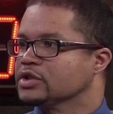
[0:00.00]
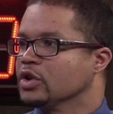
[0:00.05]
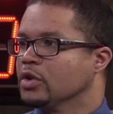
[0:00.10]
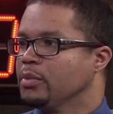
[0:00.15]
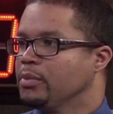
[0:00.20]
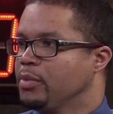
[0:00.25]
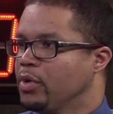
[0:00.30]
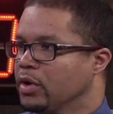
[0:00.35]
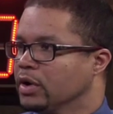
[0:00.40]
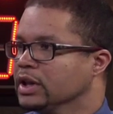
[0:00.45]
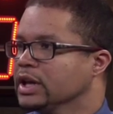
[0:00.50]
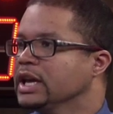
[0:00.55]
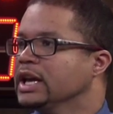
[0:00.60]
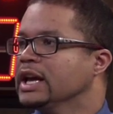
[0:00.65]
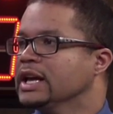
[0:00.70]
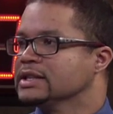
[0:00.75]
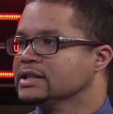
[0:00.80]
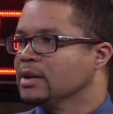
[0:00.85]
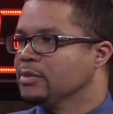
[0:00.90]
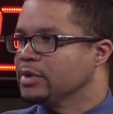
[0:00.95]
so poorly
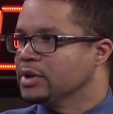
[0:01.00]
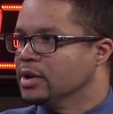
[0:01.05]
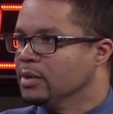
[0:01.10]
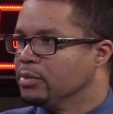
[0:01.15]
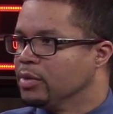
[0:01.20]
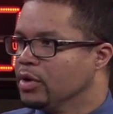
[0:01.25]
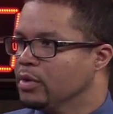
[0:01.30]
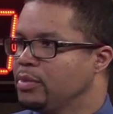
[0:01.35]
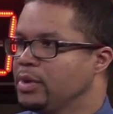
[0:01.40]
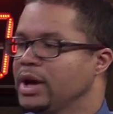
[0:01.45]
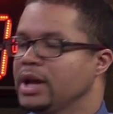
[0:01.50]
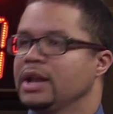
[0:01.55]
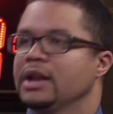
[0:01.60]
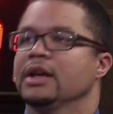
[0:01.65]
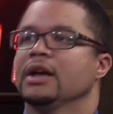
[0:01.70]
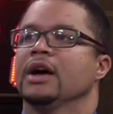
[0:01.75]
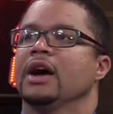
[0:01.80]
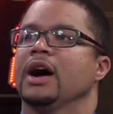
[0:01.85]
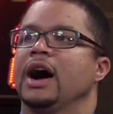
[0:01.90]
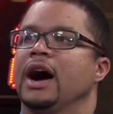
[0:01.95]
he ends up in the bullpen.
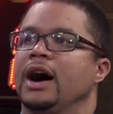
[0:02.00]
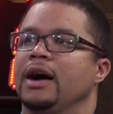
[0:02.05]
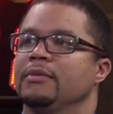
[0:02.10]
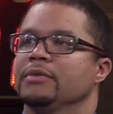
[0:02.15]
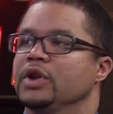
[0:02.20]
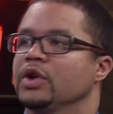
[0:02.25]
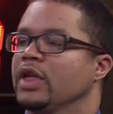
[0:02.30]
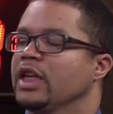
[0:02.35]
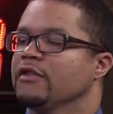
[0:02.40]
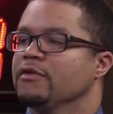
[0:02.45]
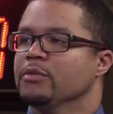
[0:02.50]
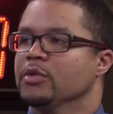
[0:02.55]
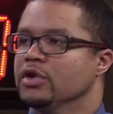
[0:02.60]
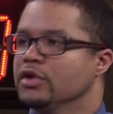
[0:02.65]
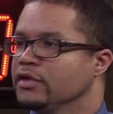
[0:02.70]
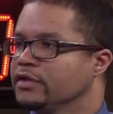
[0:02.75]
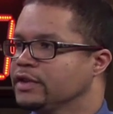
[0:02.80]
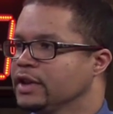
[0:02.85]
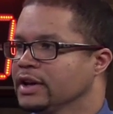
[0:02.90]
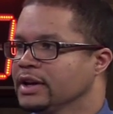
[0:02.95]
Yeah. Um, you know, they've
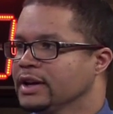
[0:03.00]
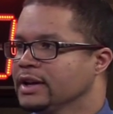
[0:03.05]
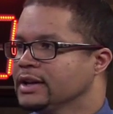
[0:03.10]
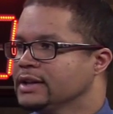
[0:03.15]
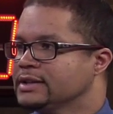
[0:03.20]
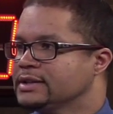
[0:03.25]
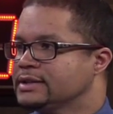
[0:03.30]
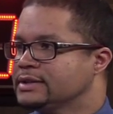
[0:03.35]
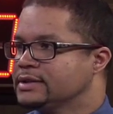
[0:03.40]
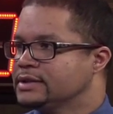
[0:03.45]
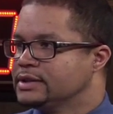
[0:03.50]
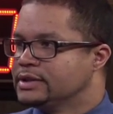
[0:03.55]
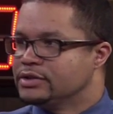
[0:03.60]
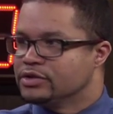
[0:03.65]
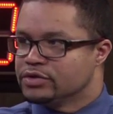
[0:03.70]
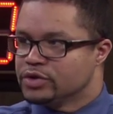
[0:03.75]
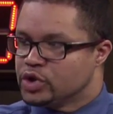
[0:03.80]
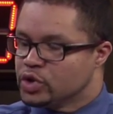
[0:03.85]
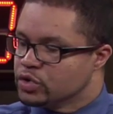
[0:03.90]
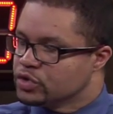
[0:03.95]
moved
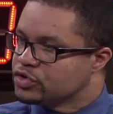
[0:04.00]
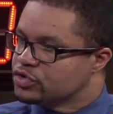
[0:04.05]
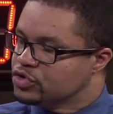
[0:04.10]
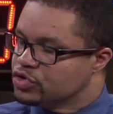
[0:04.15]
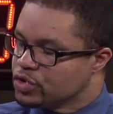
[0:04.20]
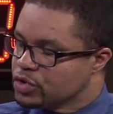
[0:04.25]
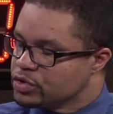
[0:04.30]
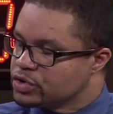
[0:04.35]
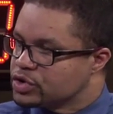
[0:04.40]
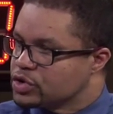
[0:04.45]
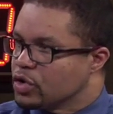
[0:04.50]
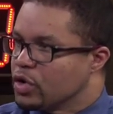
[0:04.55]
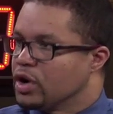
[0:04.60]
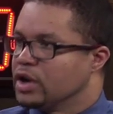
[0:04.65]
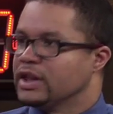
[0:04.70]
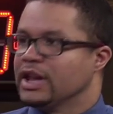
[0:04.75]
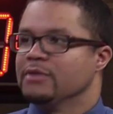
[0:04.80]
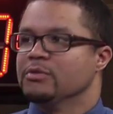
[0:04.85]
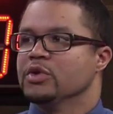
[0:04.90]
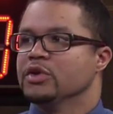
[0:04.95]
Drew,
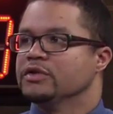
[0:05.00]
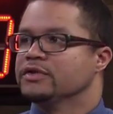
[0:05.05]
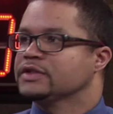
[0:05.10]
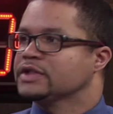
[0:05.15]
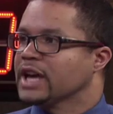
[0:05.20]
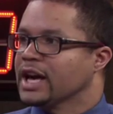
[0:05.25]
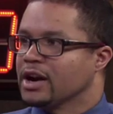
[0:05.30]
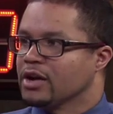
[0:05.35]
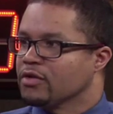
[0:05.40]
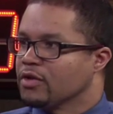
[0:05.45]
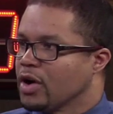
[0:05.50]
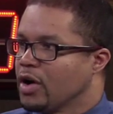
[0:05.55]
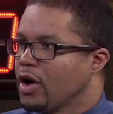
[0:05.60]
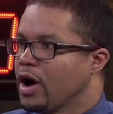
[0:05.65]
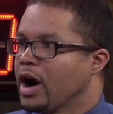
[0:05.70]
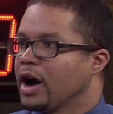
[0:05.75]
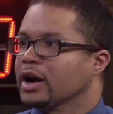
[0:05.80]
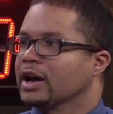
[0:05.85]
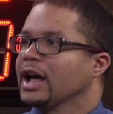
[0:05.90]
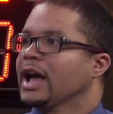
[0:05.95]
Storen. They moved Tanner. They
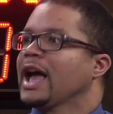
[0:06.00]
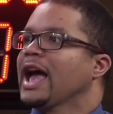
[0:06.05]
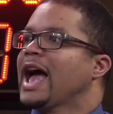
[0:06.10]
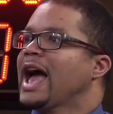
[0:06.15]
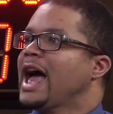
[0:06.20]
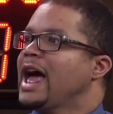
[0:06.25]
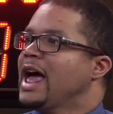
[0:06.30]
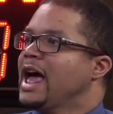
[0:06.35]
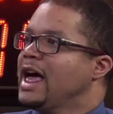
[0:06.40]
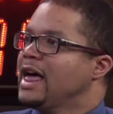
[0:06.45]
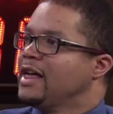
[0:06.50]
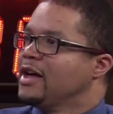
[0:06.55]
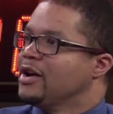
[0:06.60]
got Roark. him. And they, they got him.